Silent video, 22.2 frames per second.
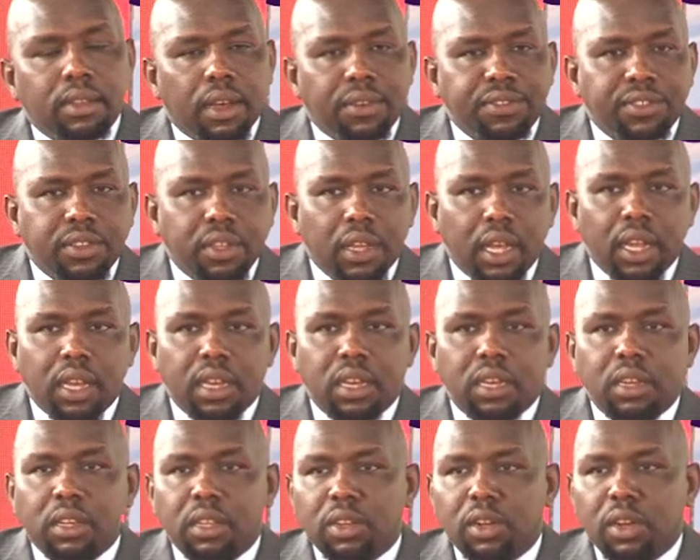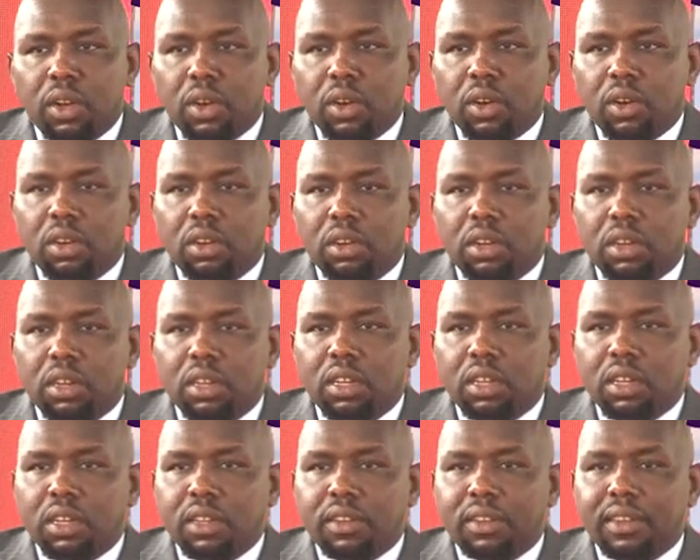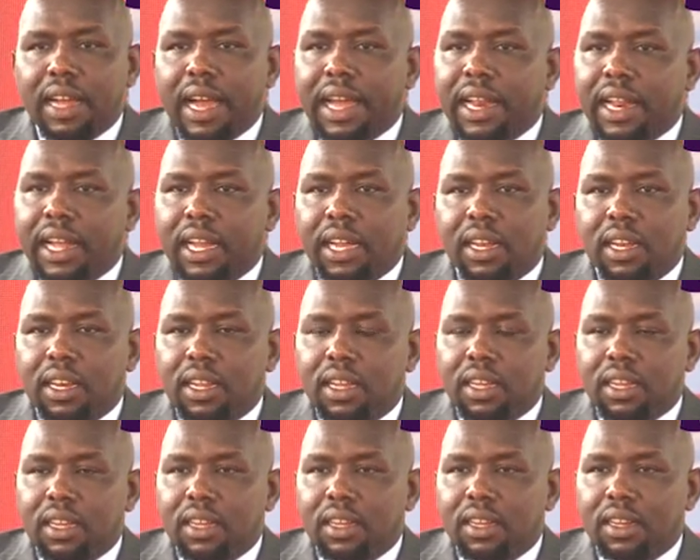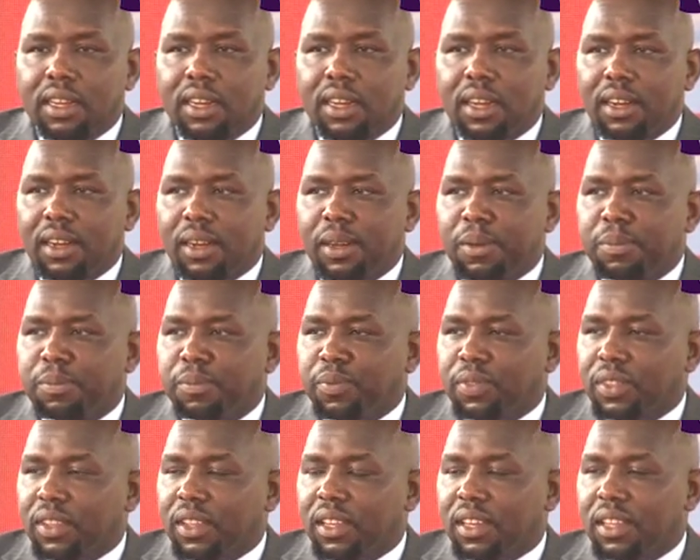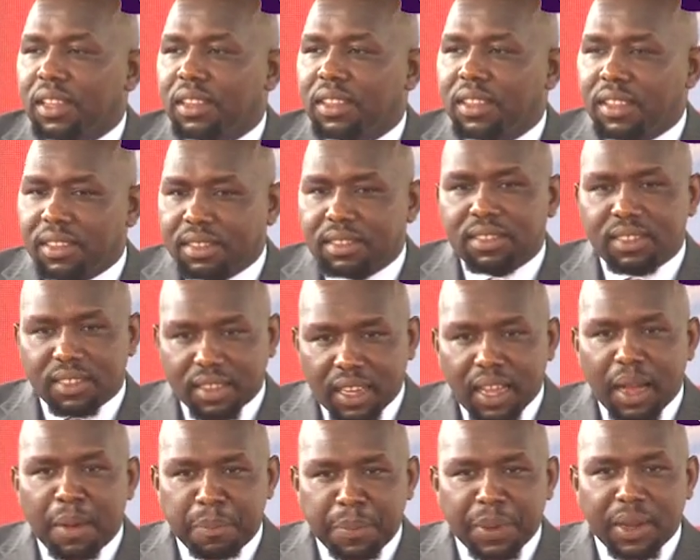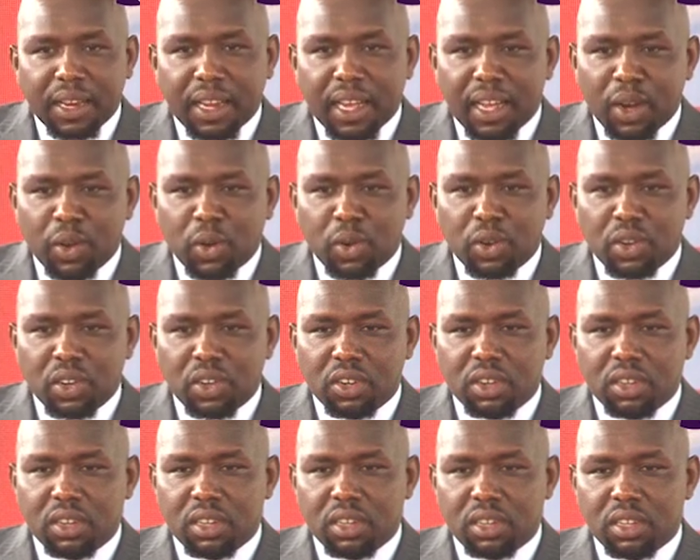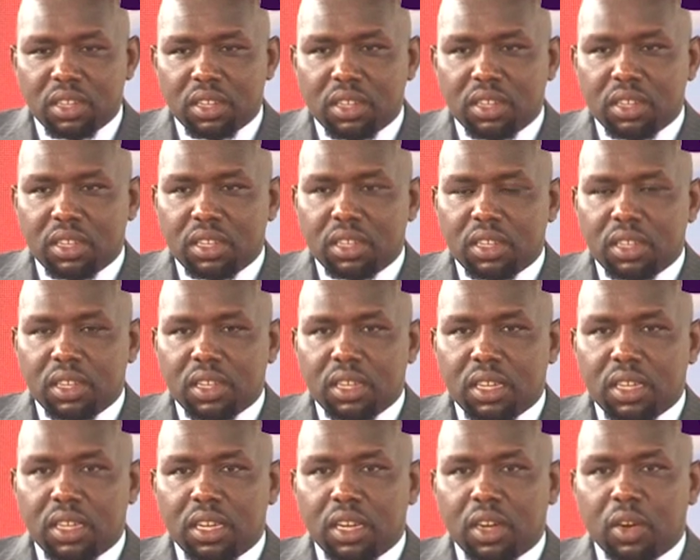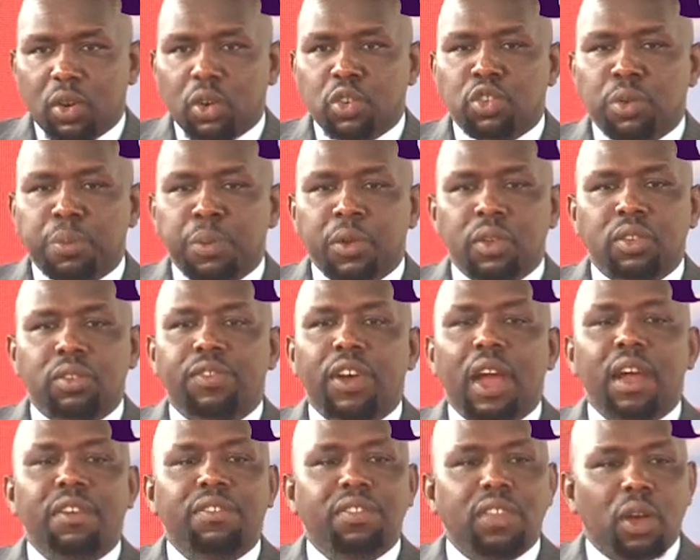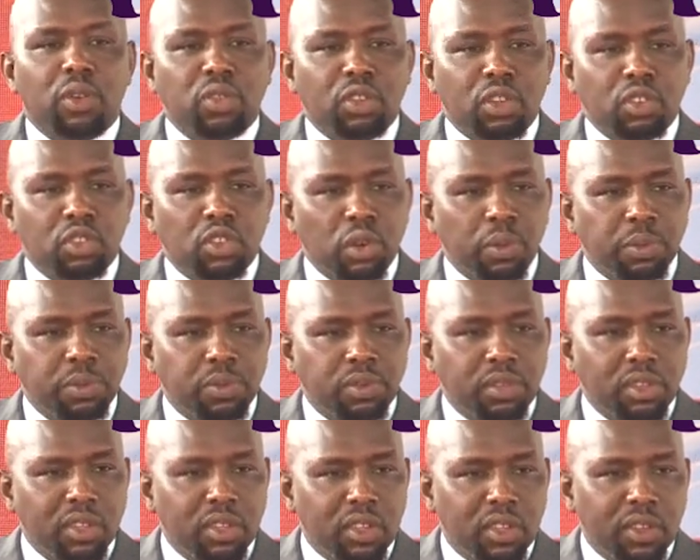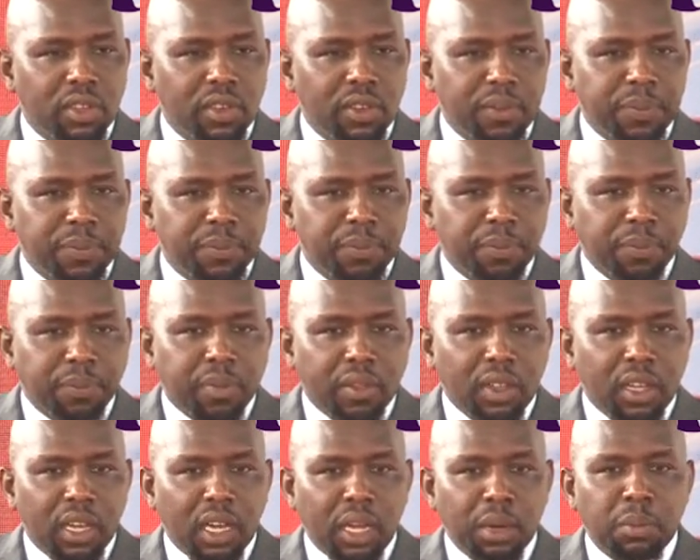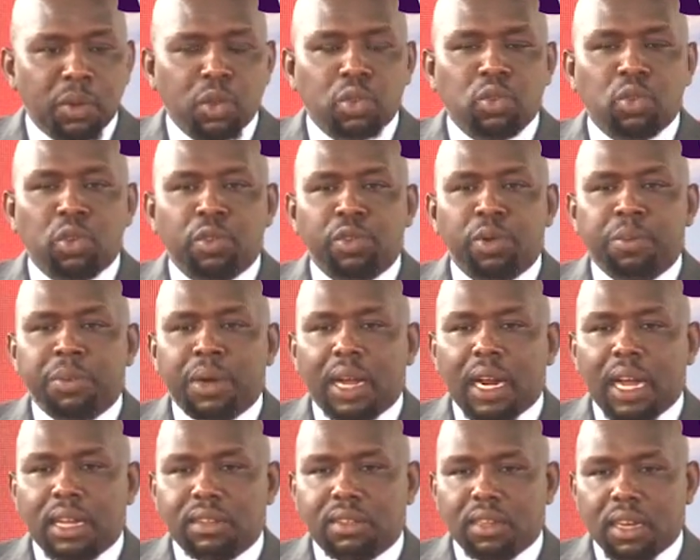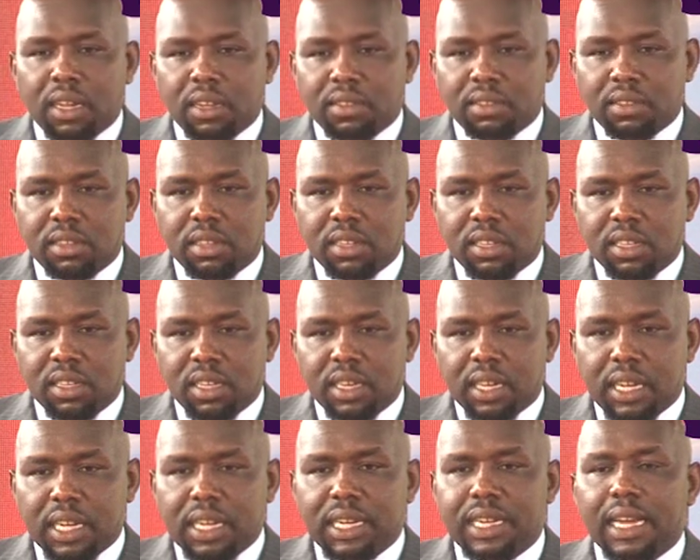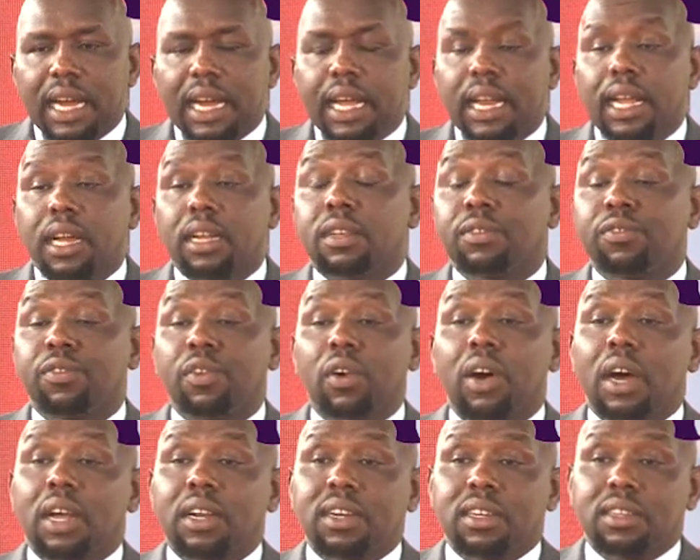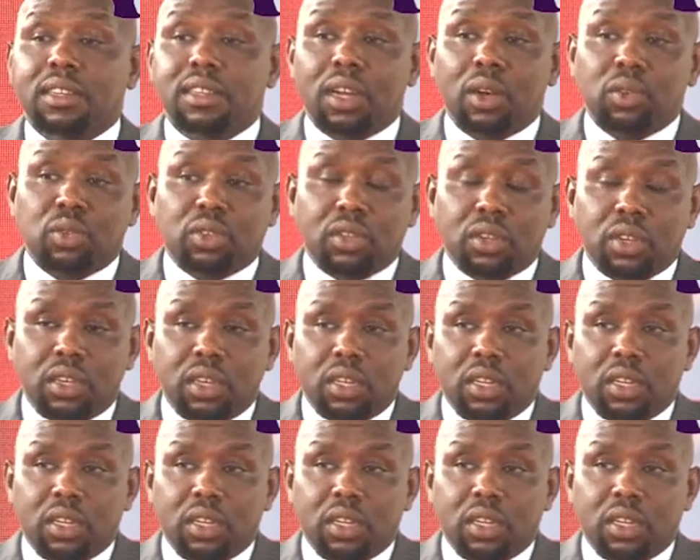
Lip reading: I've said, directly, this company alone contributes 5,000 jobs, and most of whom are hustlers. Indirect, 400,000.